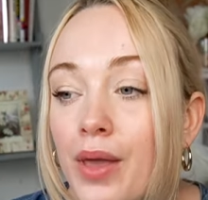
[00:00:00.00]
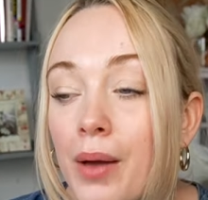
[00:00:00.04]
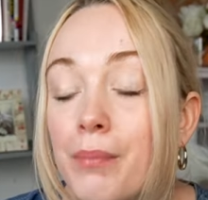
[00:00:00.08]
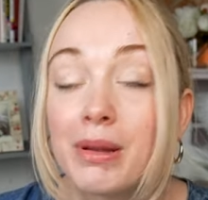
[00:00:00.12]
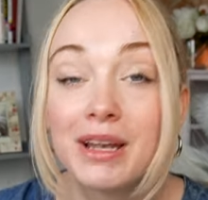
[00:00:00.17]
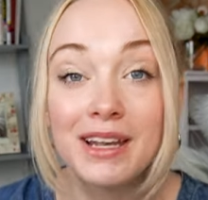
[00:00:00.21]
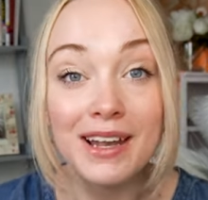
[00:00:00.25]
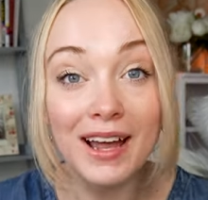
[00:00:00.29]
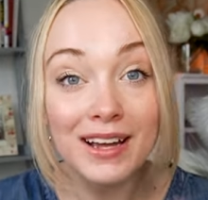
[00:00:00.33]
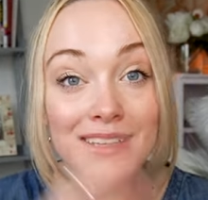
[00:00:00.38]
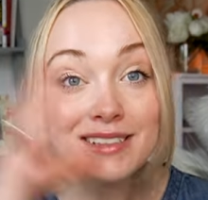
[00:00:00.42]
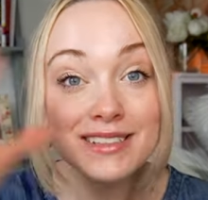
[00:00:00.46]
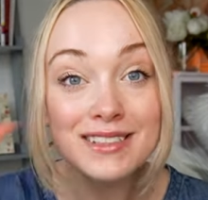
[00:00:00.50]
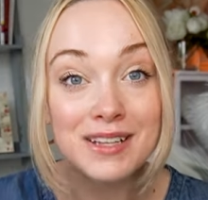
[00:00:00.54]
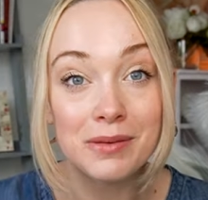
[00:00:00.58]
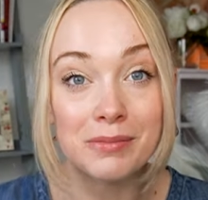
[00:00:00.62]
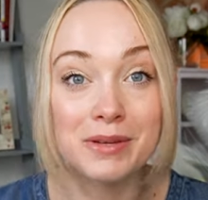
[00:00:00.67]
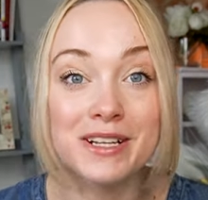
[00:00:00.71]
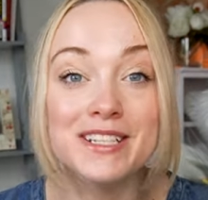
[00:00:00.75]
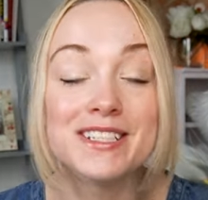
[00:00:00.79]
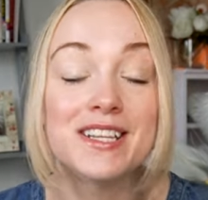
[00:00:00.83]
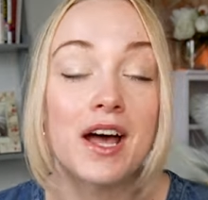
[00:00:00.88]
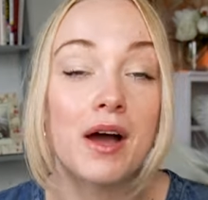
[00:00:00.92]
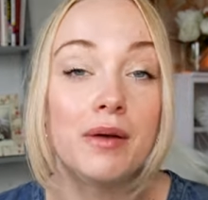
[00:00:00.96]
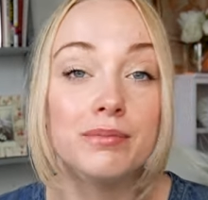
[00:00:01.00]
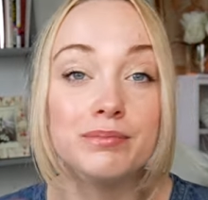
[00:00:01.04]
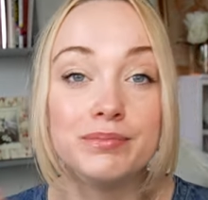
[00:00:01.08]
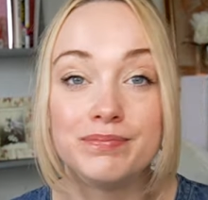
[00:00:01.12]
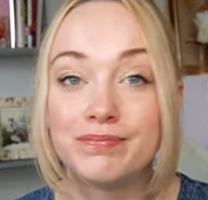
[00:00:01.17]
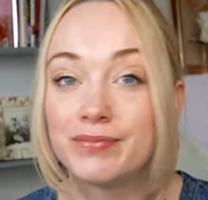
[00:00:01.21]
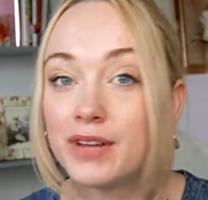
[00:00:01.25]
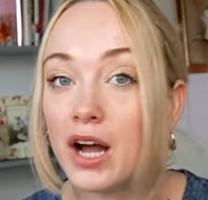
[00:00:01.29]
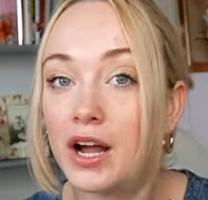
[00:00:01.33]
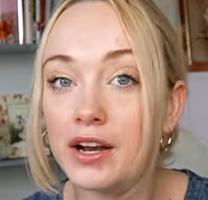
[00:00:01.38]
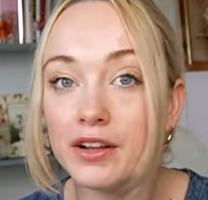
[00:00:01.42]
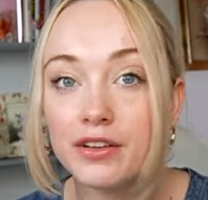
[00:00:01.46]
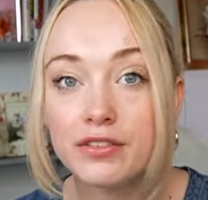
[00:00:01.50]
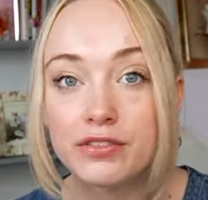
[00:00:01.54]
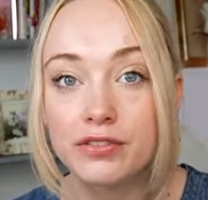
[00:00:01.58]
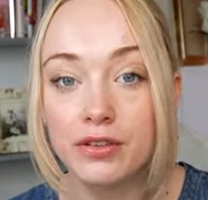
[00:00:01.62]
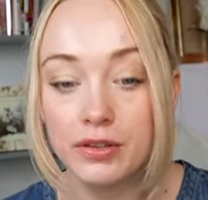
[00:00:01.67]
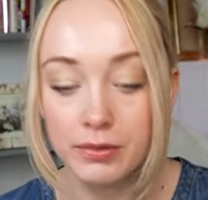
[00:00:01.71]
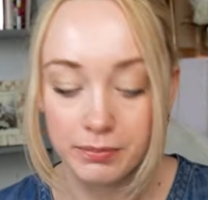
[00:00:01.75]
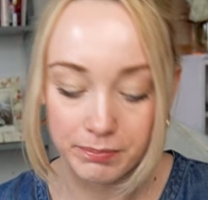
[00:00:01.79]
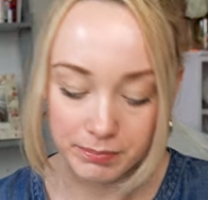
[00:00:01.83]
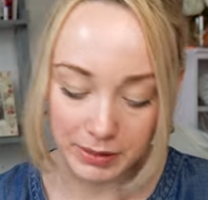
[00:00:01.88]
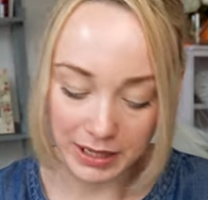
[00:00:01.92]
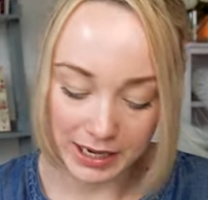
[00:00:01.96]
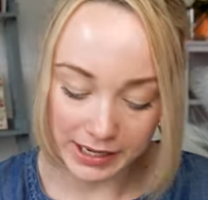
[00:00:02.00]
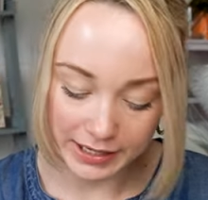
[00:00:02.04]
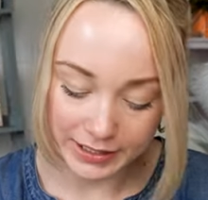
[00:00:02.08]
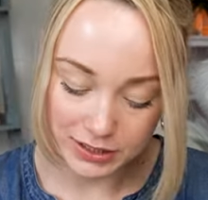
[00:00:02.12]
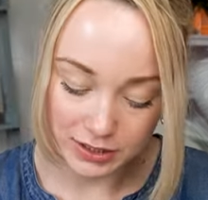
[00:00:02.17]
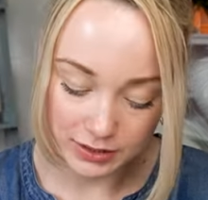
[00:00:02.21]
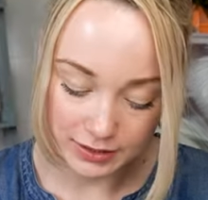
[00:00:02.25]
But light summers, I'm kind of beginning